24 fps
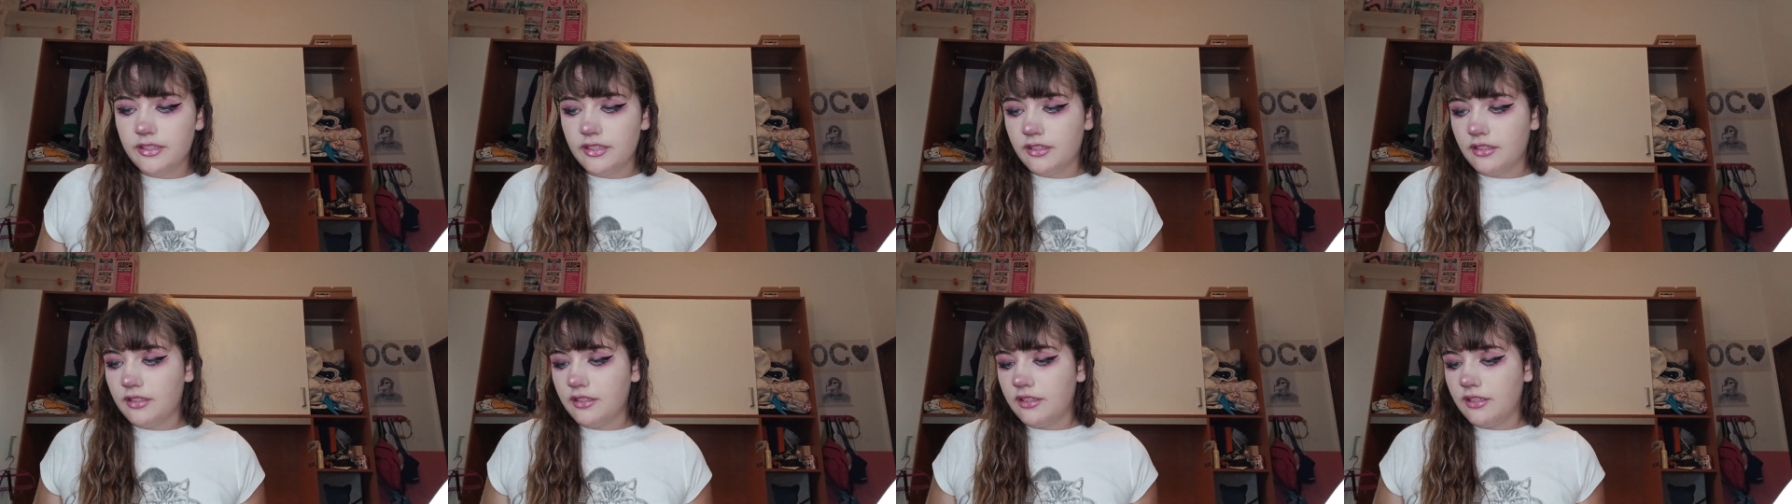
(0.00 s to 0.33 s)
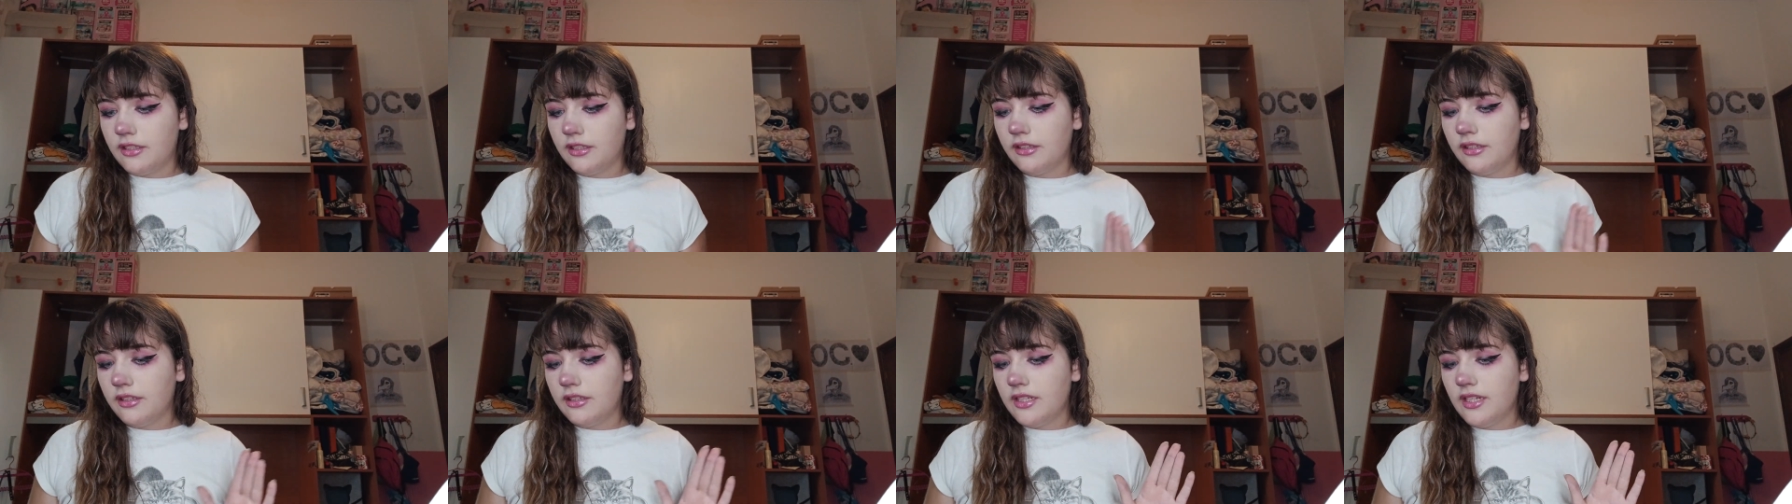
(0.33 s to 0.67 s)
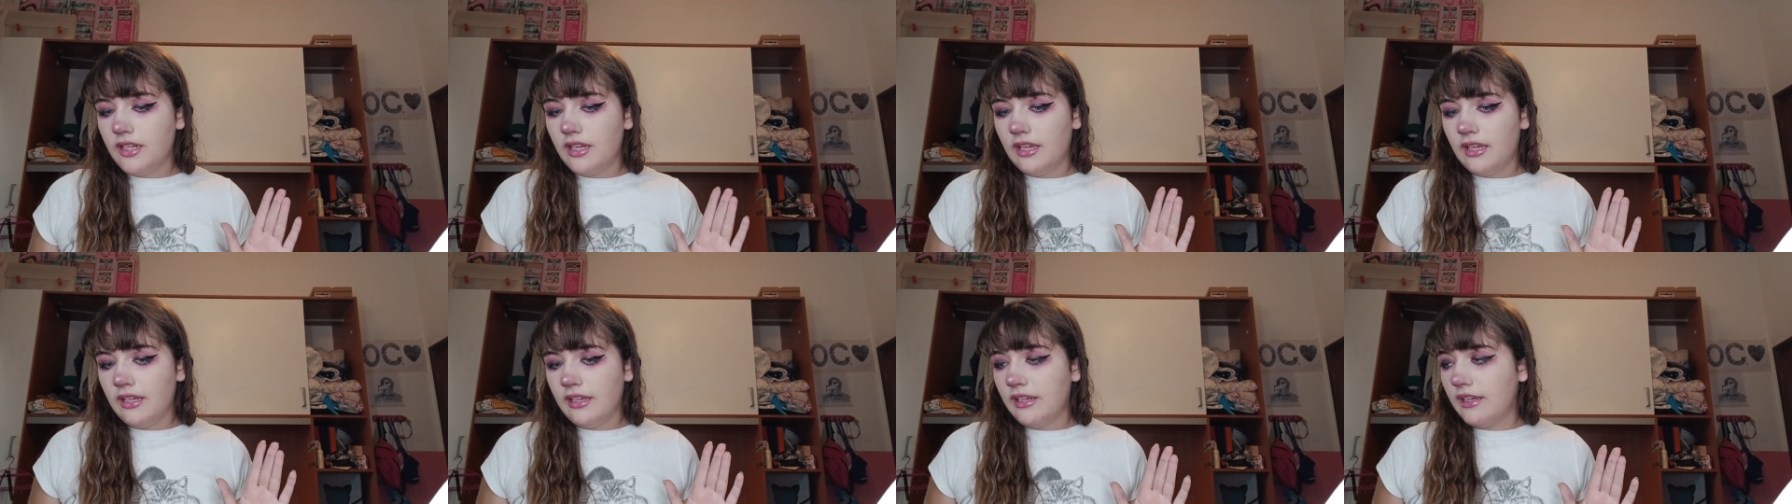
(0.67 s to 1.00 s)
could
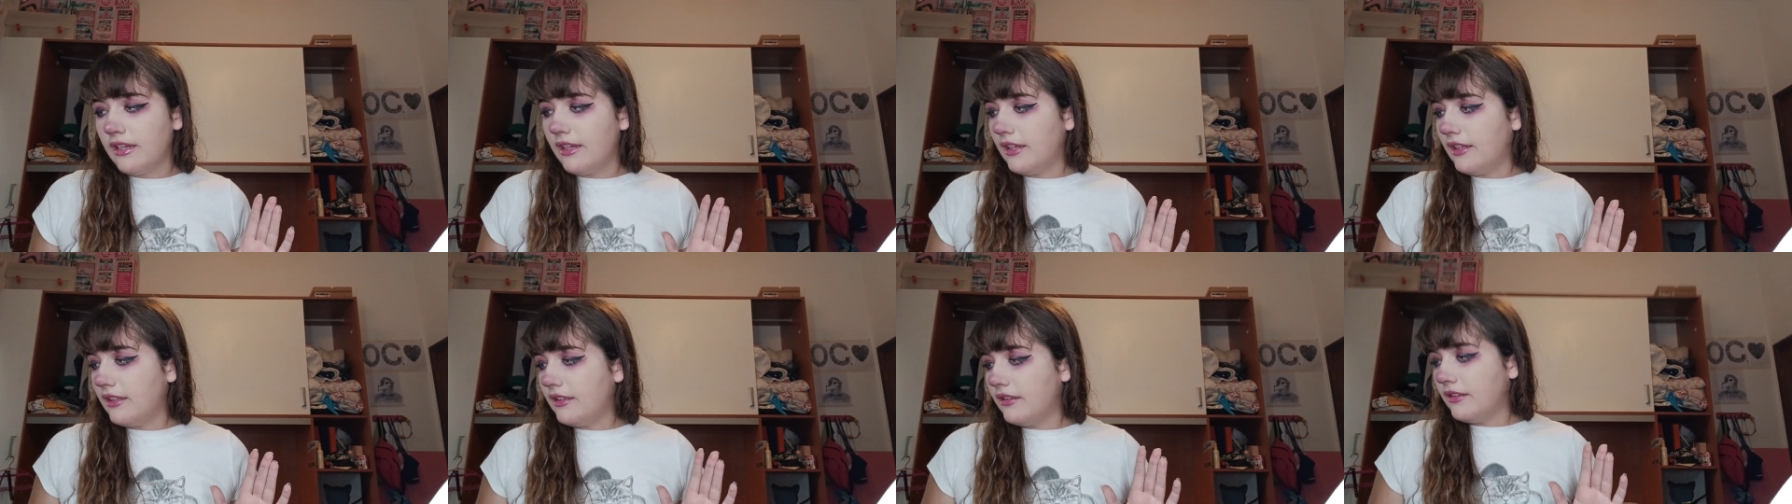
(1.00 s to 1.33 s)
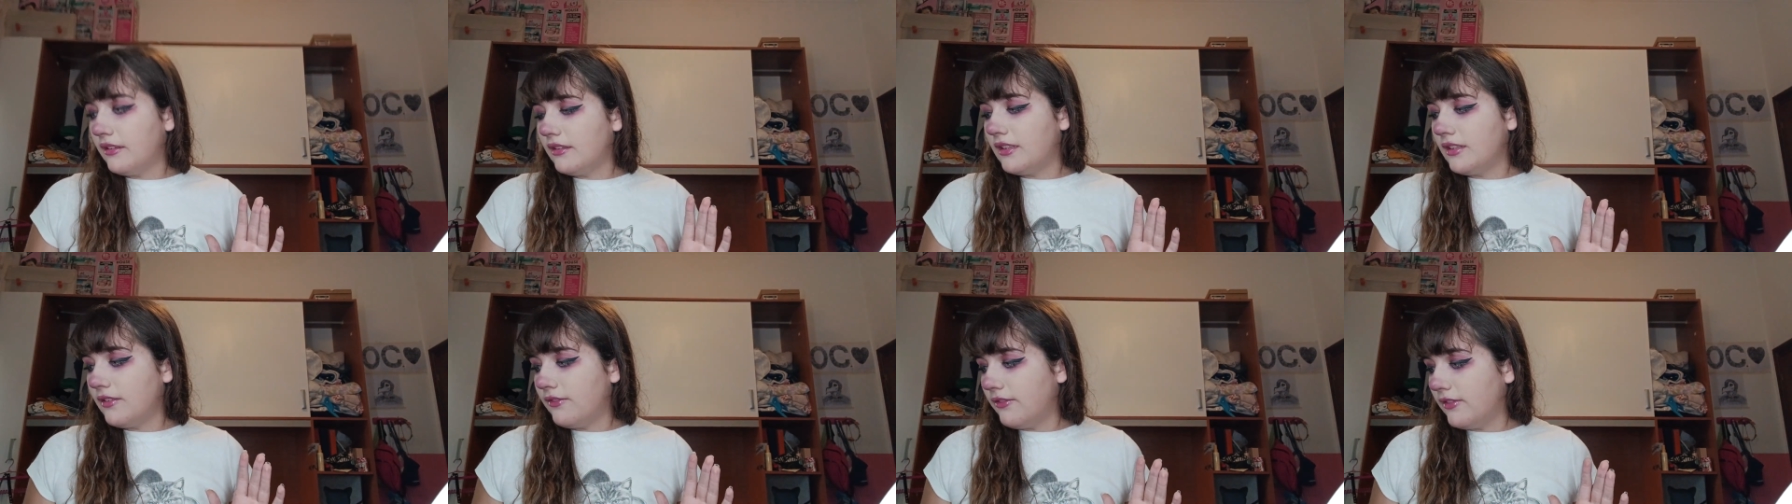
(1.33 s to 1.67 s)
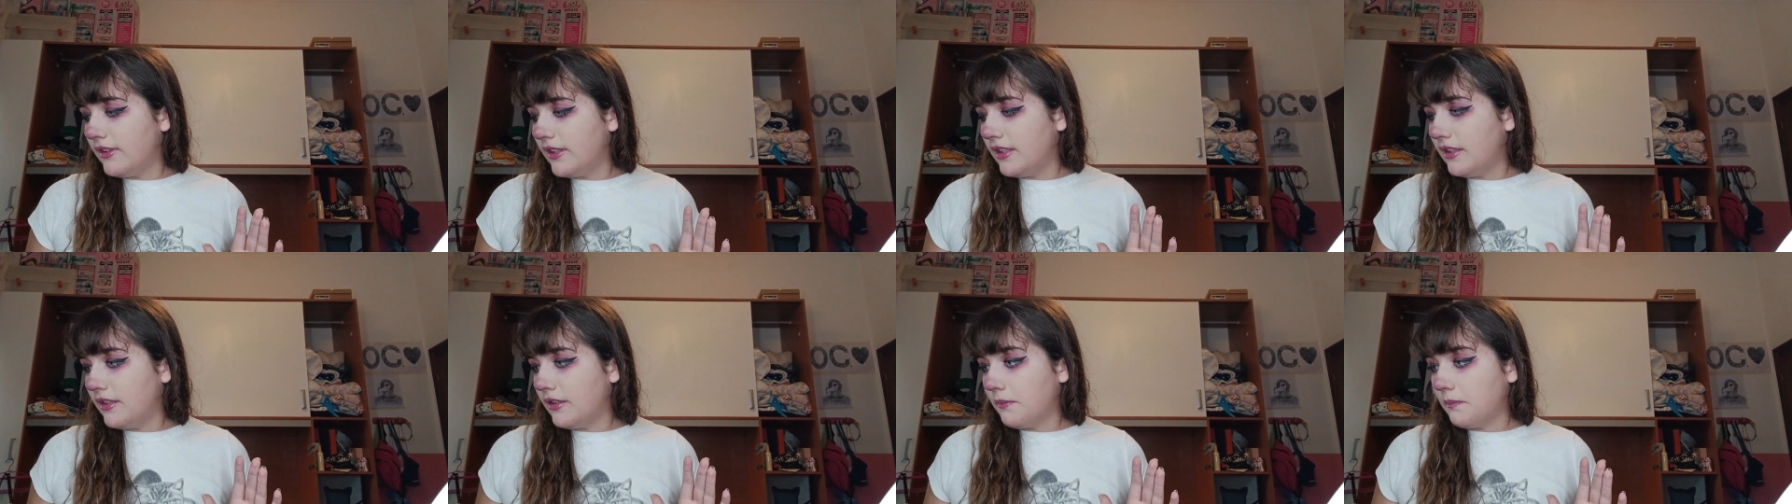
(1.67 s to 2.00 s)
end the
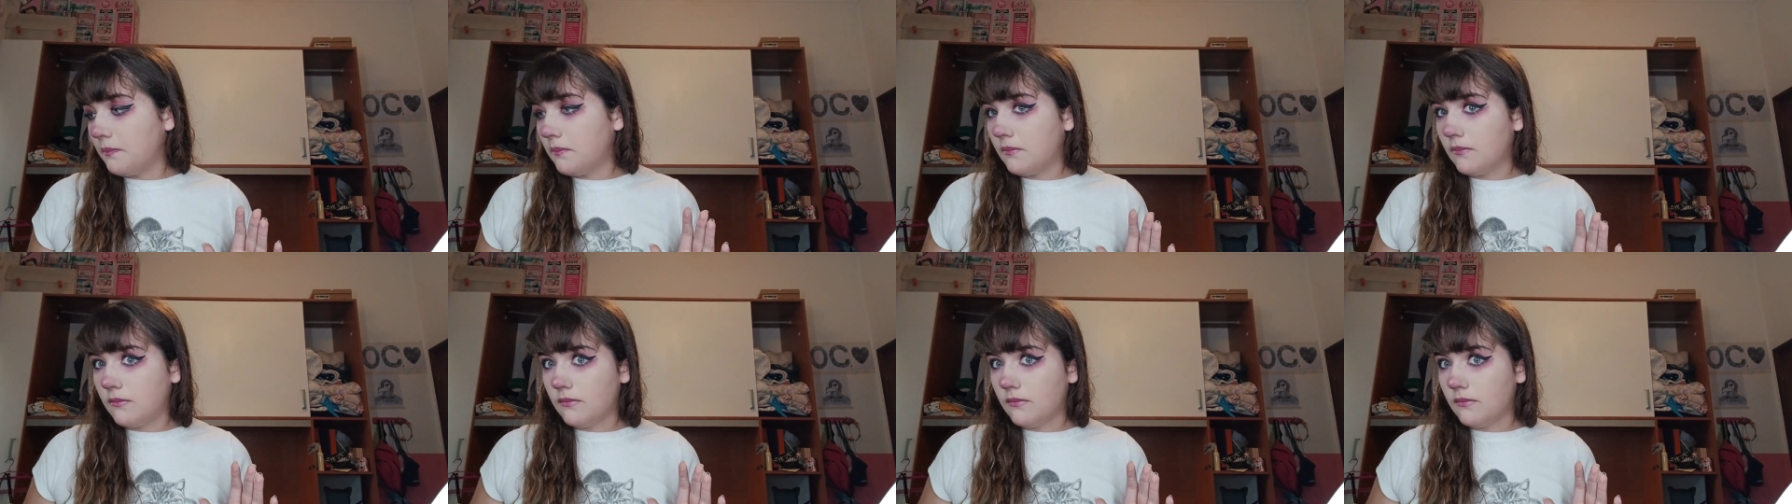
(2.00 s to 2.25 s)
video.